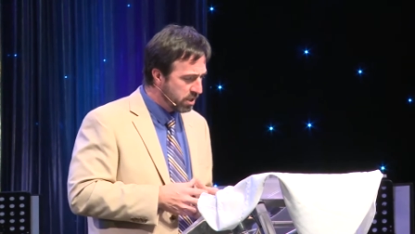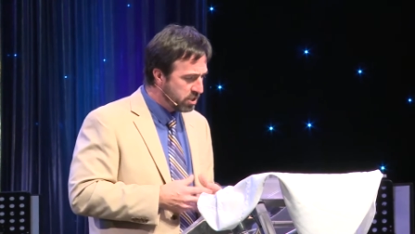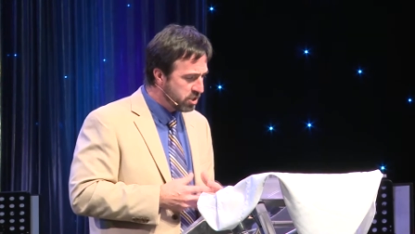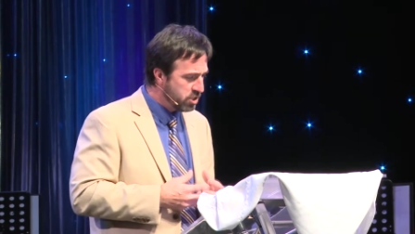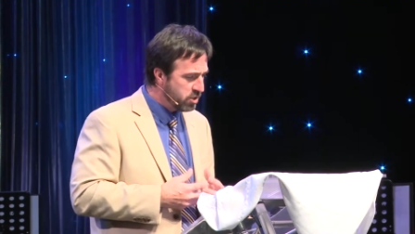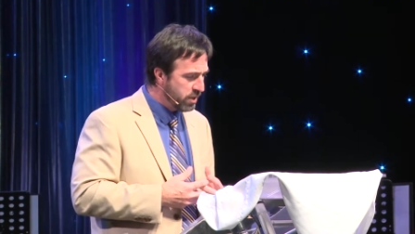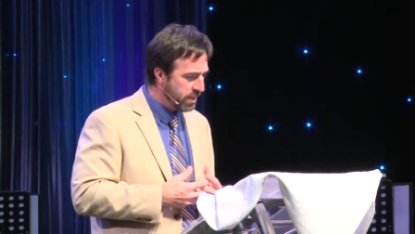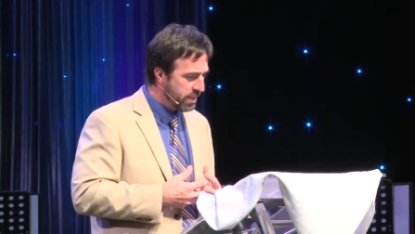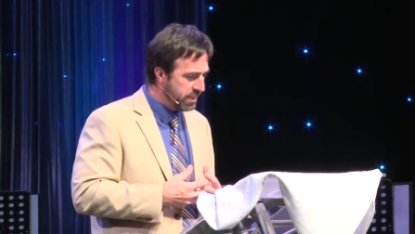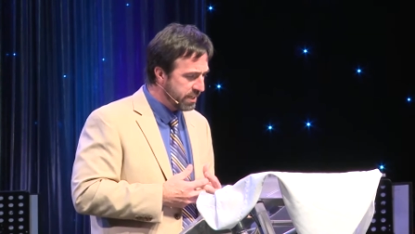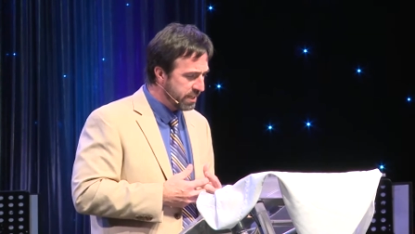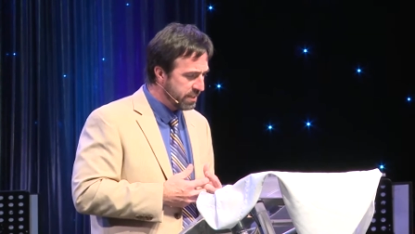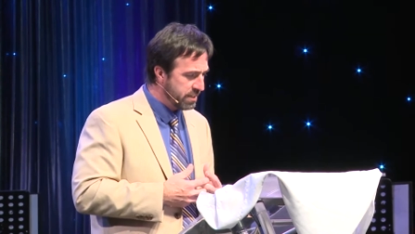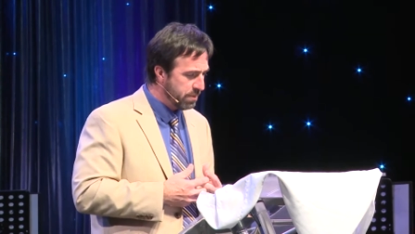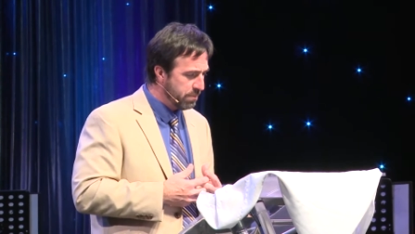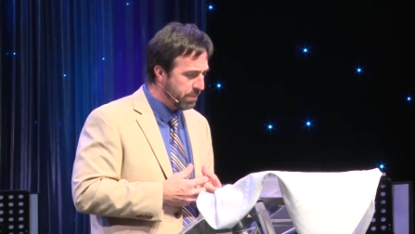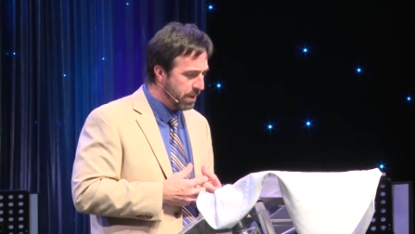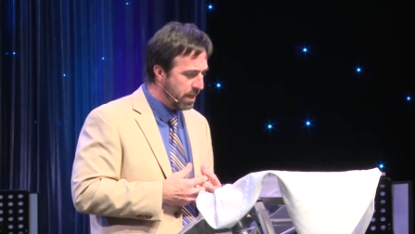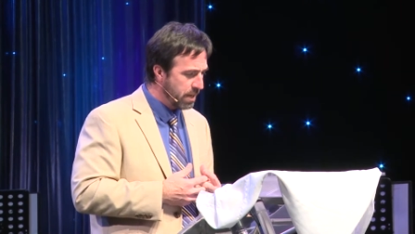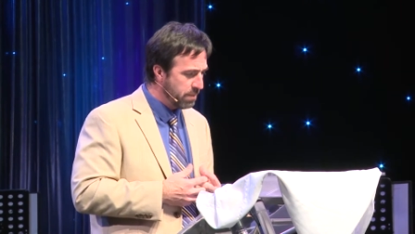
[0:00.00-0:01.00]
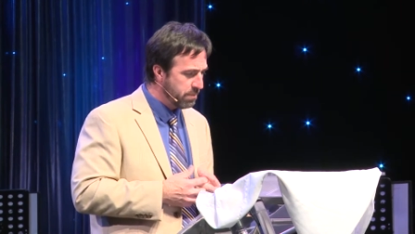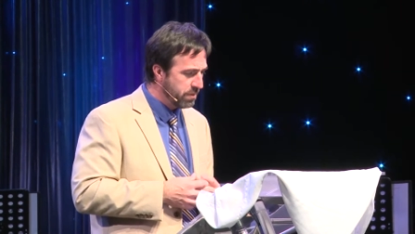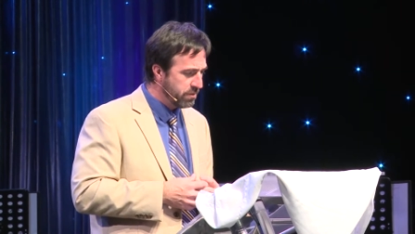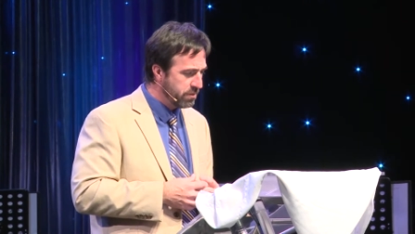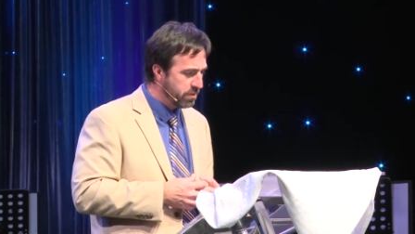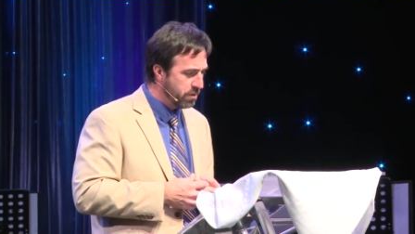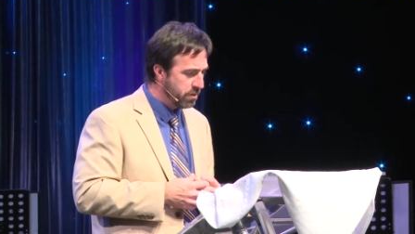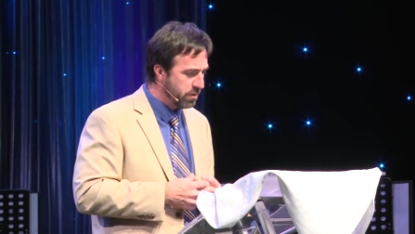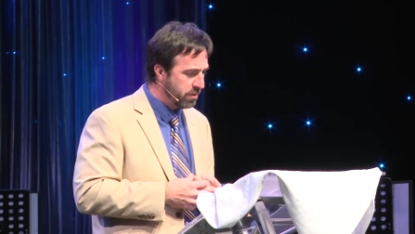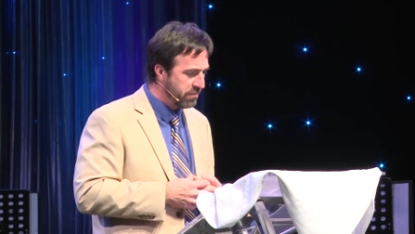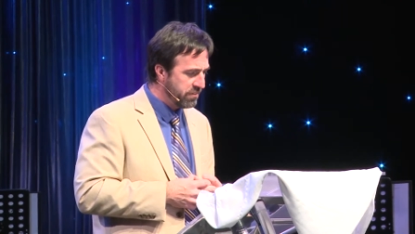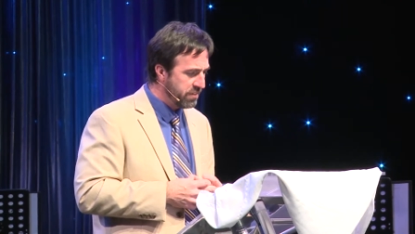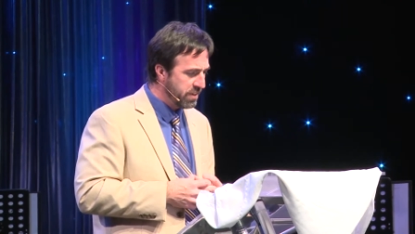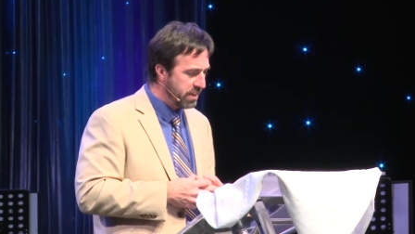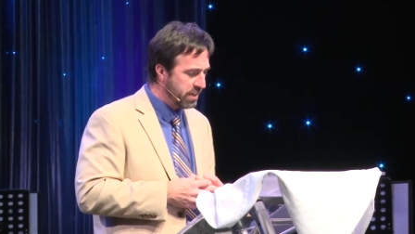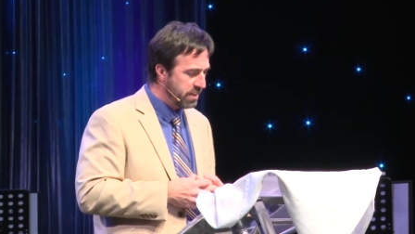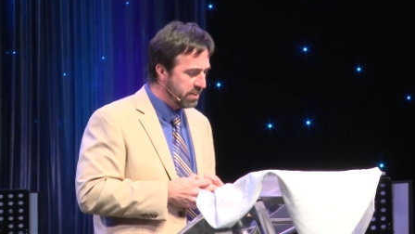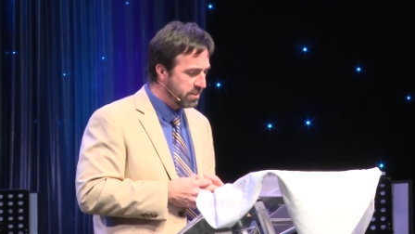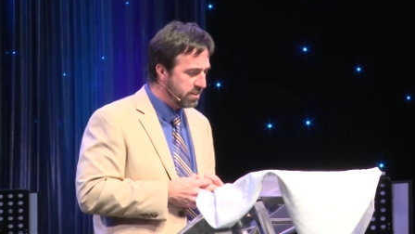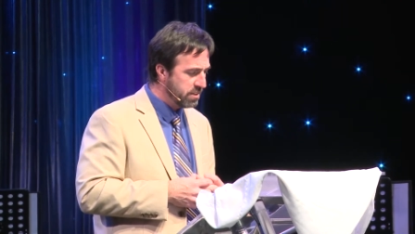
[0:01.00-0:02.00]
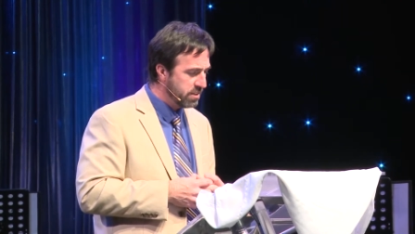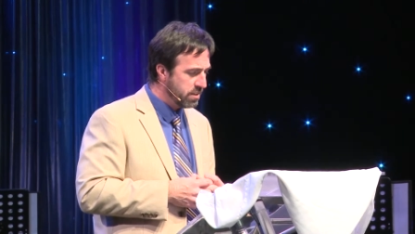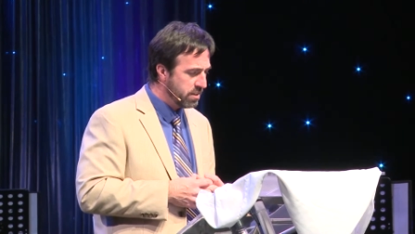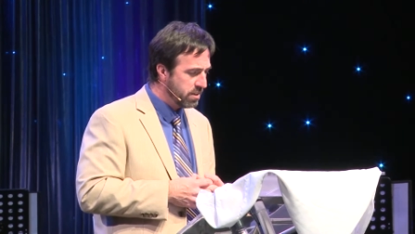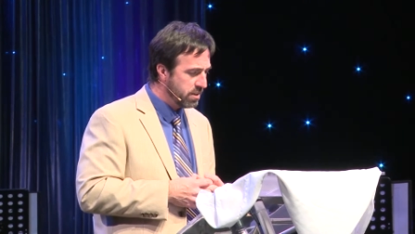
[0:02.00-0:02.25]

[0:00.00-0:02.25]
creek at the bottom of a ravine